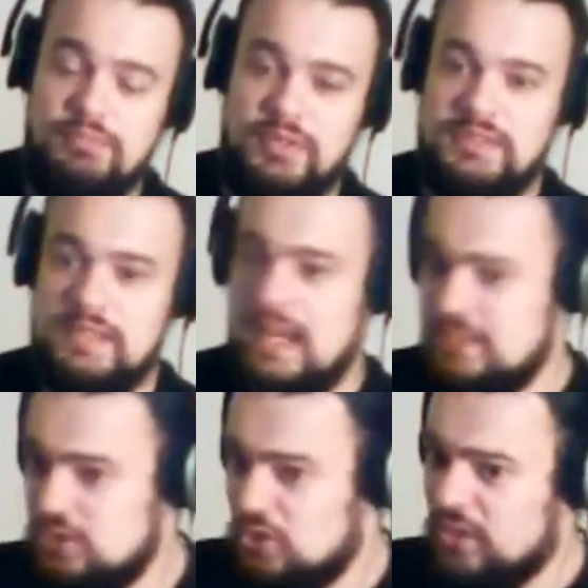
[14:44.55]
but I
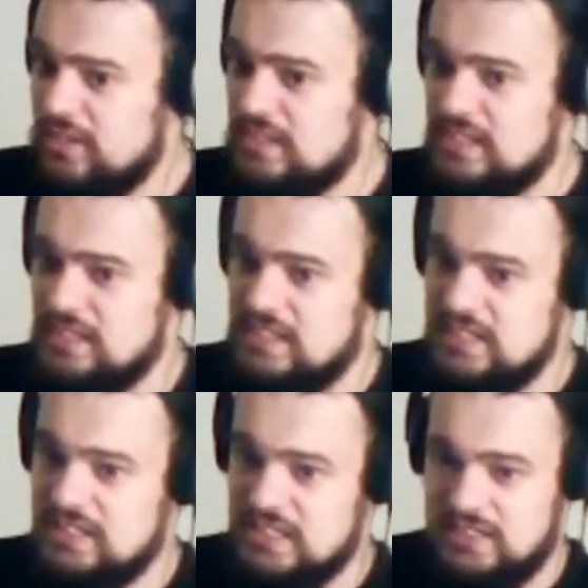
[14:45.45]
saw it in the
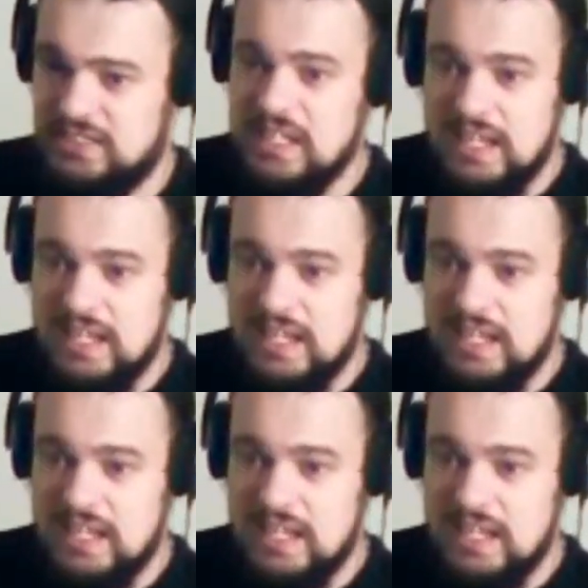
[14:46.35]
distance.